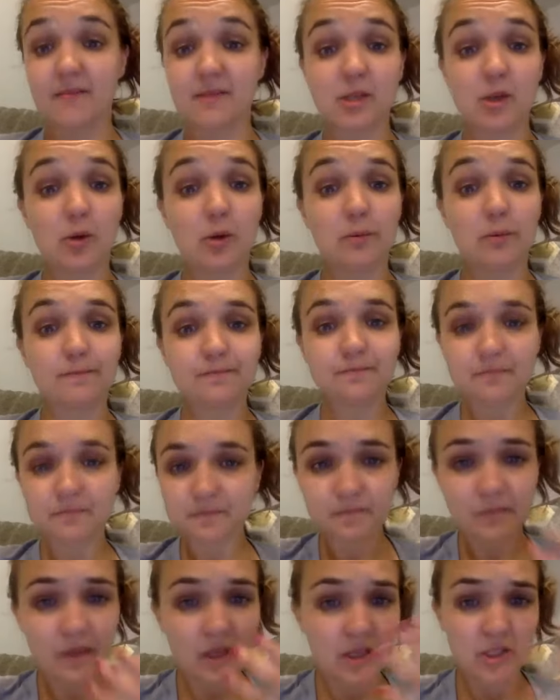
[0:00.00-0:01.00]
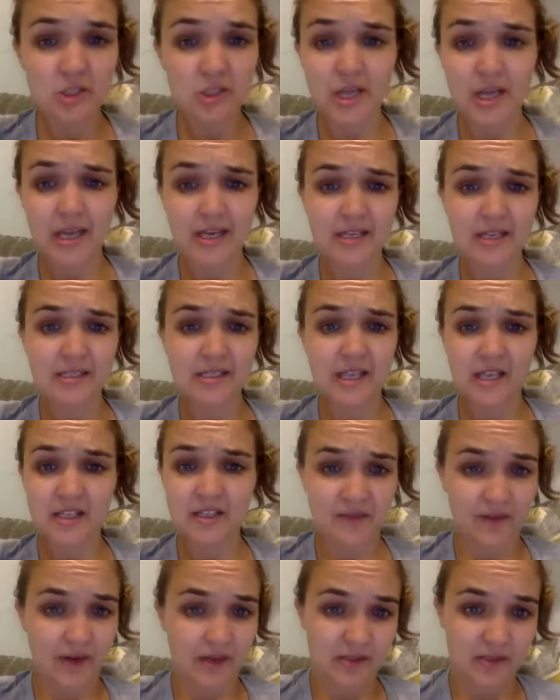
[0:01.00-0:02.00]
So Jen
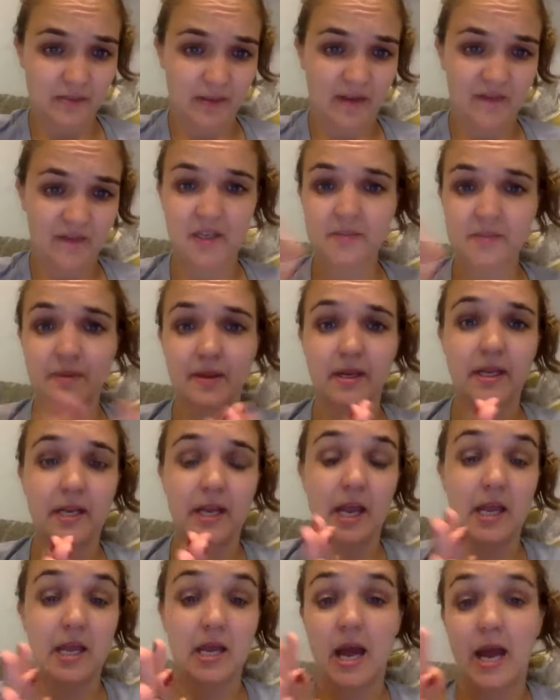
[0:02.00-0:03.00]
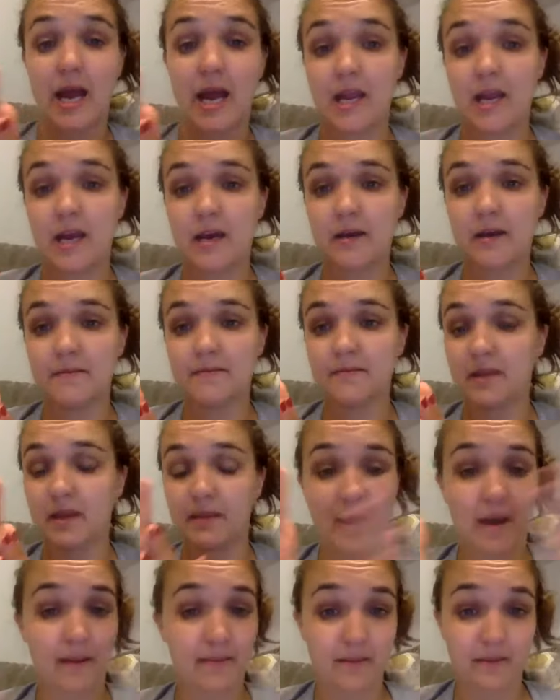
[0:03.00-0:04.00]
is friends with me on Facebook, and
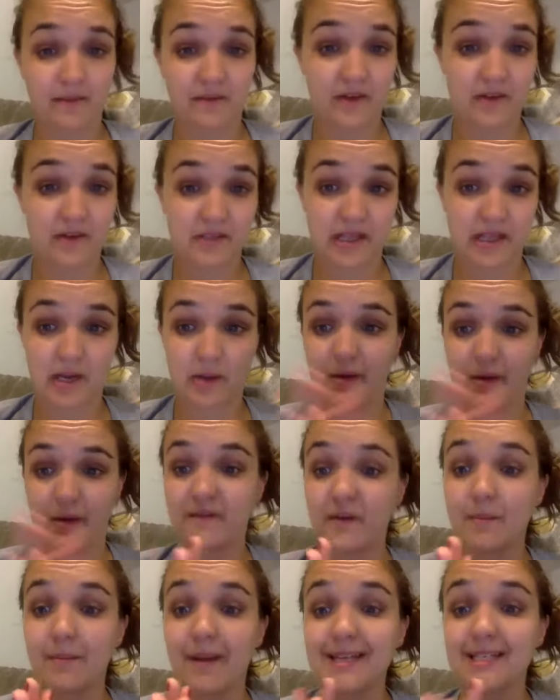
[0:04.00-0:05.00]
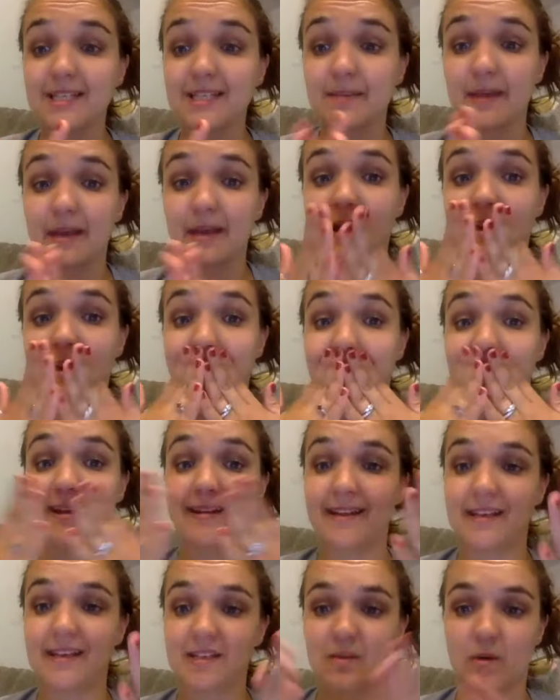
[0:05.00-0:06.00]
I'm happy to be friends with anyone. For my team that
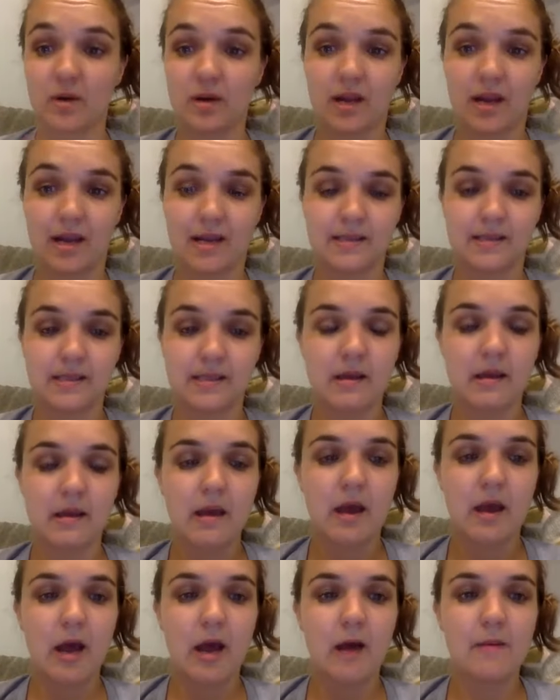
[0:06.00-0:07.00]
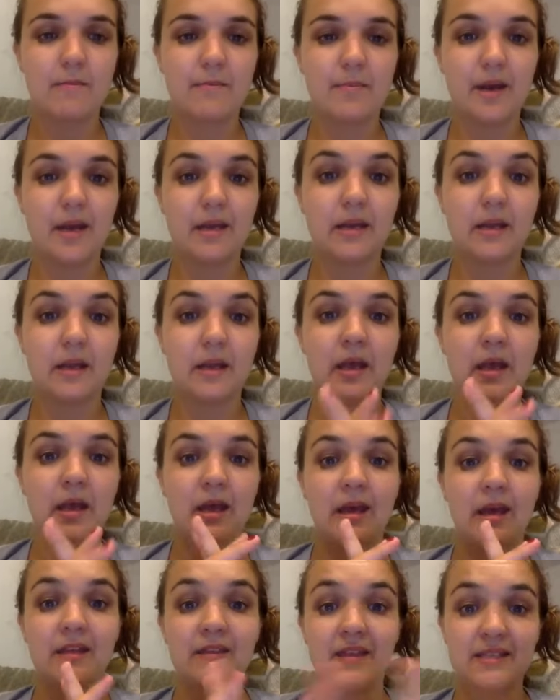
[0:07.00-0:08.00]
got on, nice work, guys. But
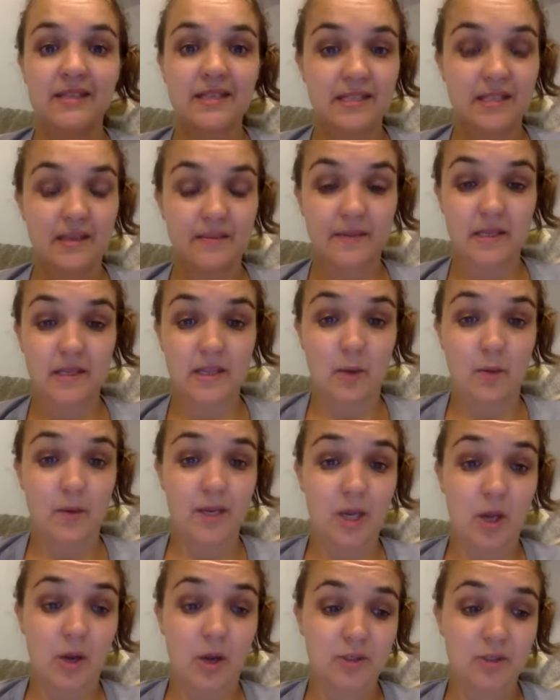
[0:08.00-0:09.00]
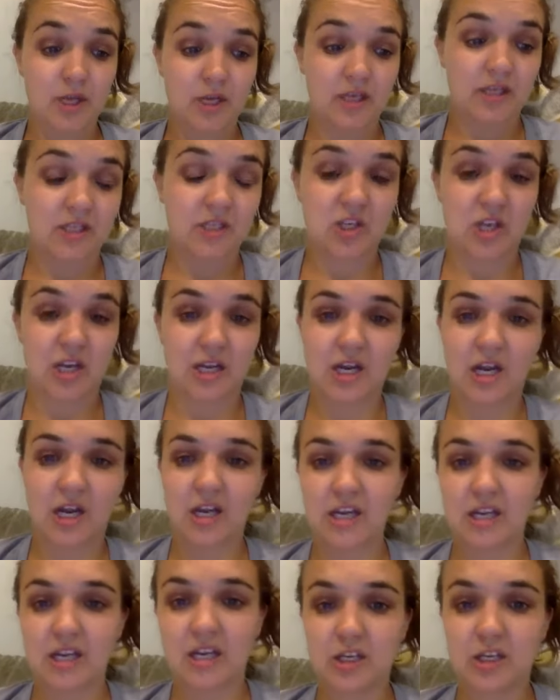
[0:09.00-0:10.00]
this is something that we coach on and
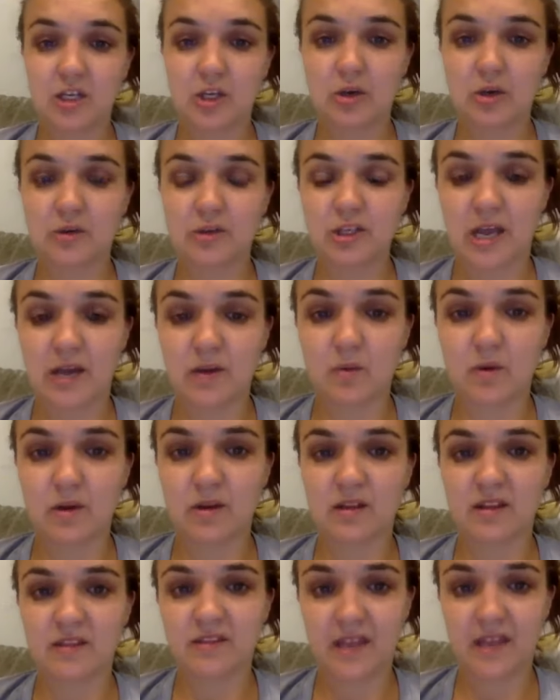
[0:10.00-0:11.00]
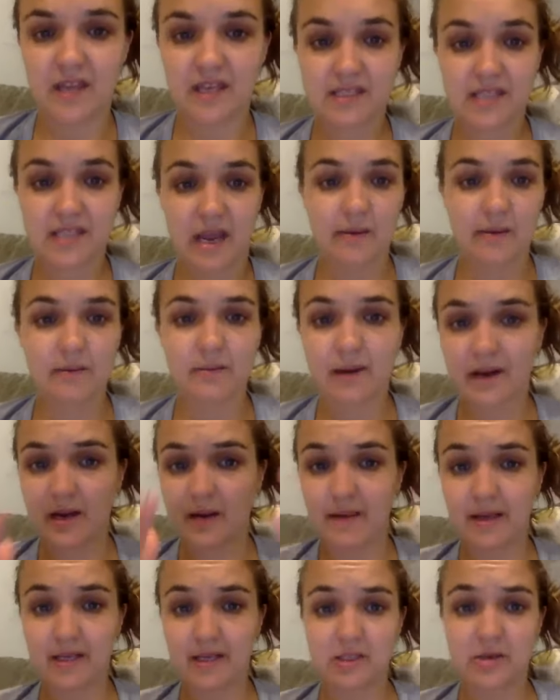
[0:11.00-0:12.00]
train on. And, you know, Jen, one of the things I
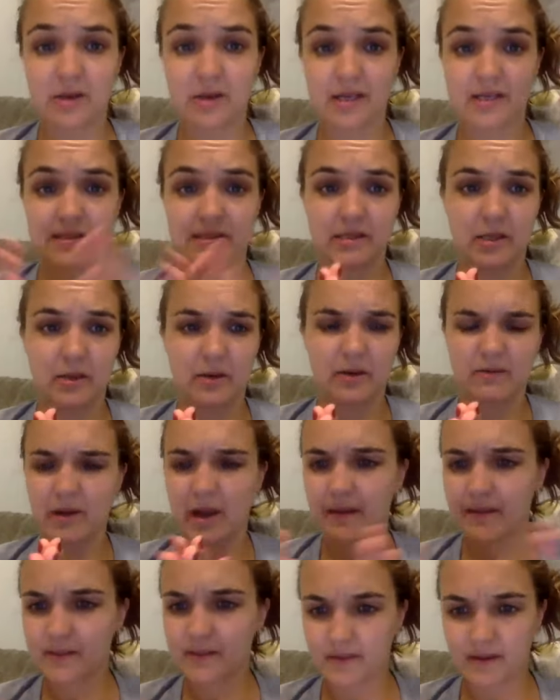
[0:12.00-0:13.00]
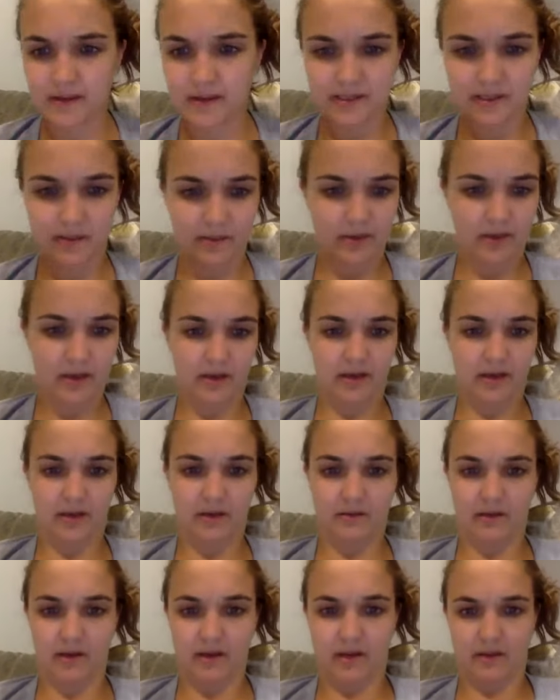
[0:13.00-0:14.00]
would recommend you guys do, and Robin's probably somewhere
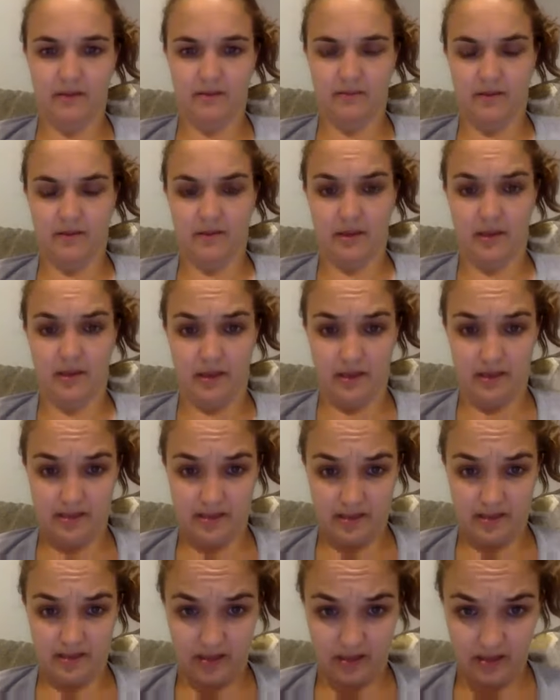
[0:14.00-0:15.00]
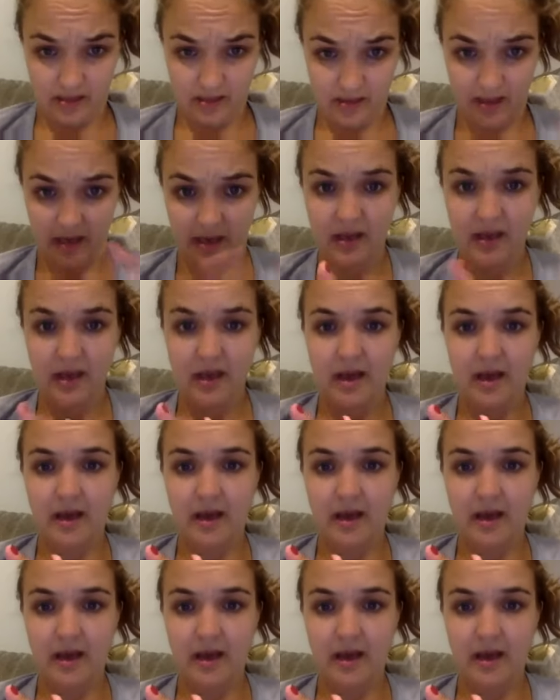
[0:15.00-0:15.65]
on here, right? I can't see. Yeah.